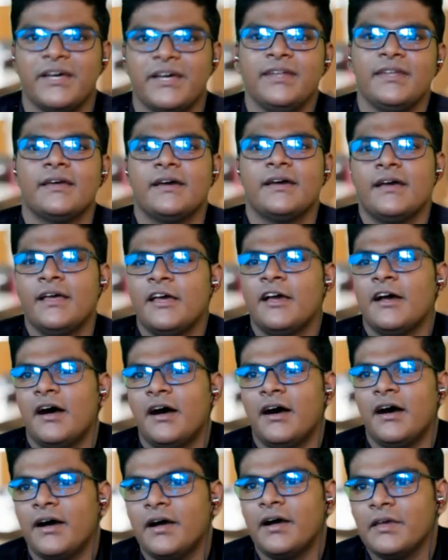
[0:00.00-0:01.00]
but,
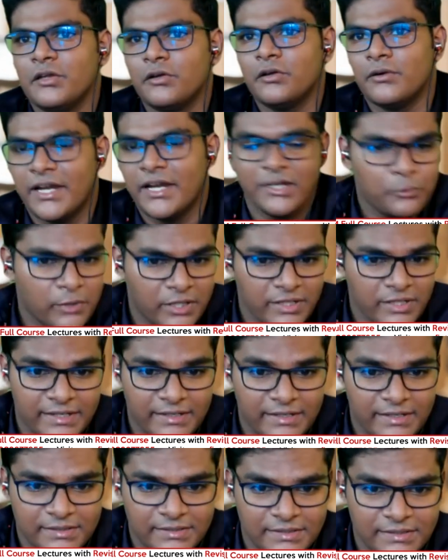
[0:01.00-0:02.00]
uh, you know, under one
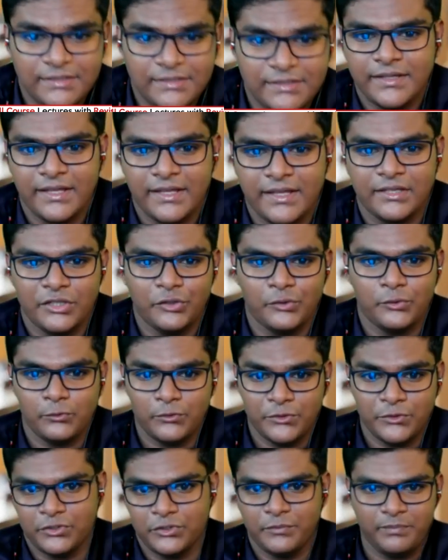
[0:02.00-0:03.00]
condition, that
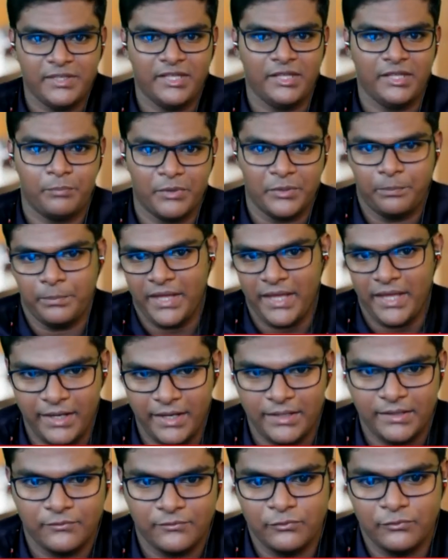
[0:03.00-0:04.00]
you should be
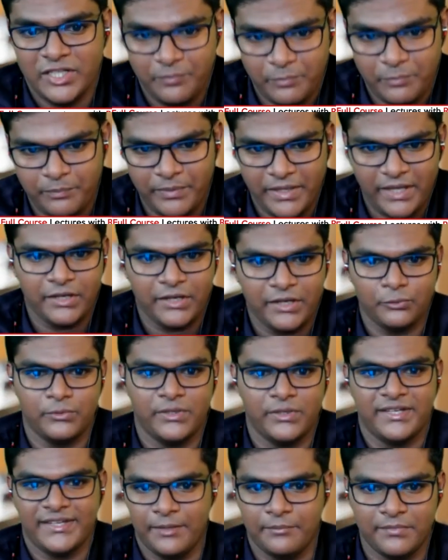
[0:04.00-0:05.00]
prepared, fully prepared
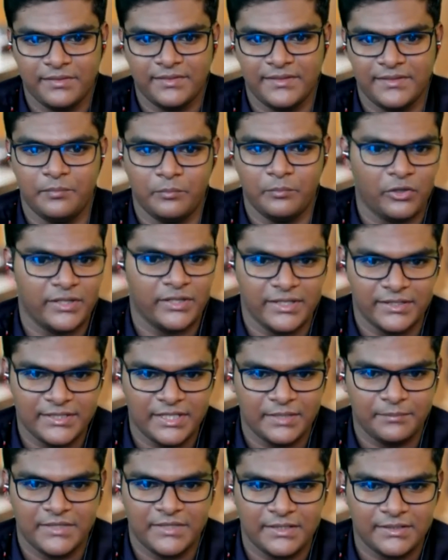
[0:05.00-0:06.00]
to attempt the mock
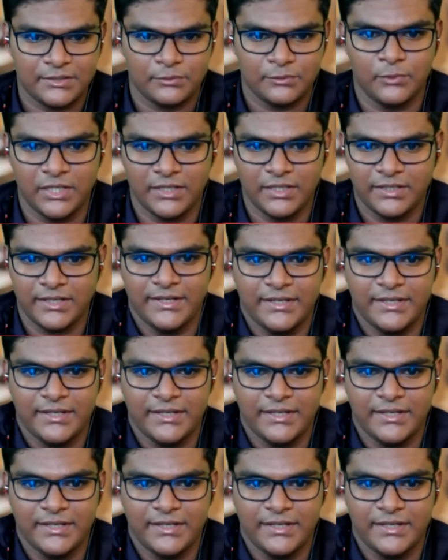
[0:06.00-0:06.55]
exam. That's one